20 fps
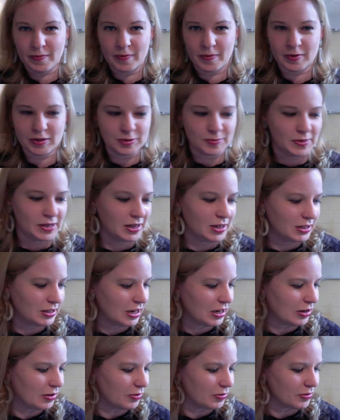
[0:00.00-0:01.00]
Watch me hit a
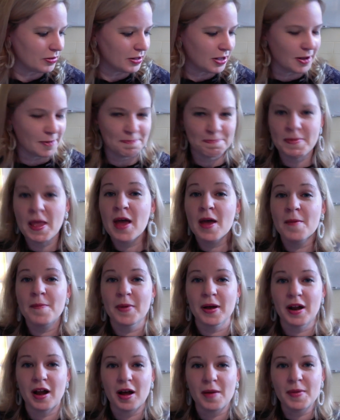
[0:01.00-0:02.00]
dinosaur's head.
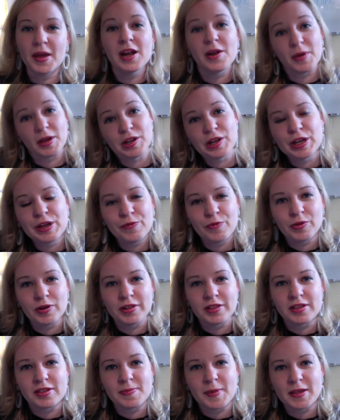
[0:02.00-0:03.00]
But anyway, looking forward to
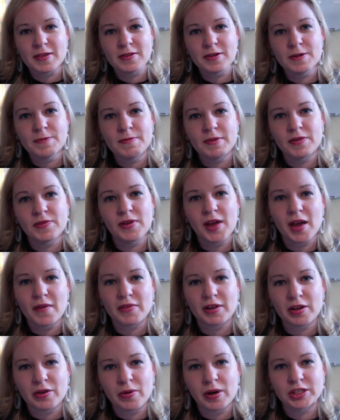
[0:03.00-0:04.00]
the semester. If you have
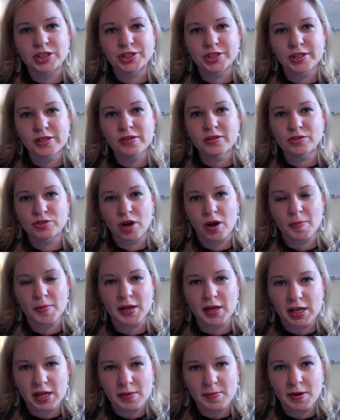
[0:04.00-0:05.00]
any questions, drop me
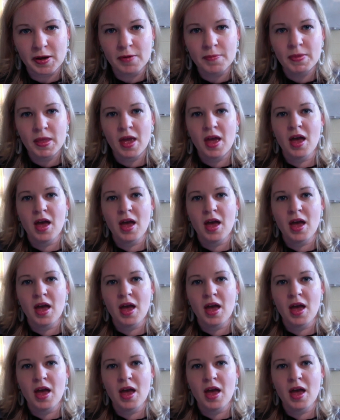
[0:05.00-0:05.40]
an email.